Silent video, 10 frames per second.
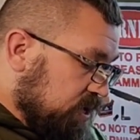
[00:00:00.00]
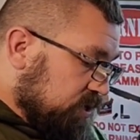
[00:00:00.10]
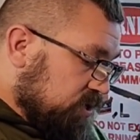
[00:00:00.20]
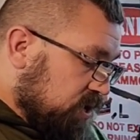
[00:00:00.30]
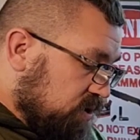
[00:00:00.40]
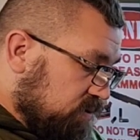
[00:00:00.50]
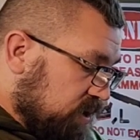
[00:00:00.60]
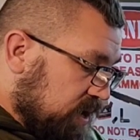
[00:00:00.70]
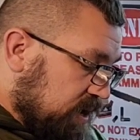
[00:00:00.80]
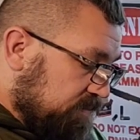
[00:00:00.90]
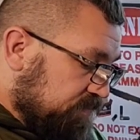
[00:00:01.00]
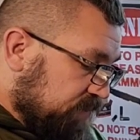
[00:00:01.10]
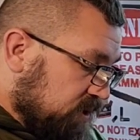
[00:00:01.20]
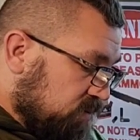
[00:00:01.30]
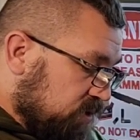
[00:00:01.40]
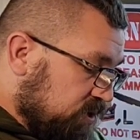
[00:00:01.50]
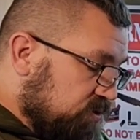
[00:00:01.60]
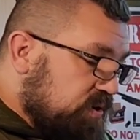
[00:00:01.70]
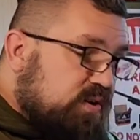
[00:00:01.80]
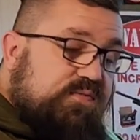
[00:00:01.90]
So with a
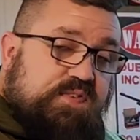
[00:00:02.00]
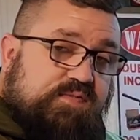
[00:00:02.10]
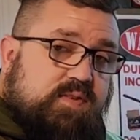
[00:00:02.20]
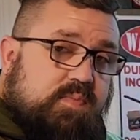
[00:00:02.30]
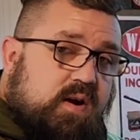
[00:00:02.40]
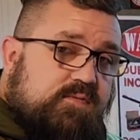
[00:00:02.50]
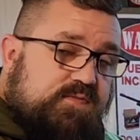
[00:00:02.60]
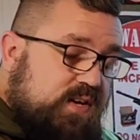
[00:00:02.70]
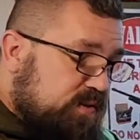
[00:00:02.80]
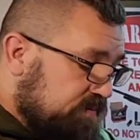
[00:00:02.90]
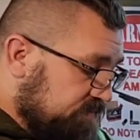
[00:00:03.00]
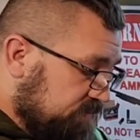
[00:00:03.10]
250 bar fill,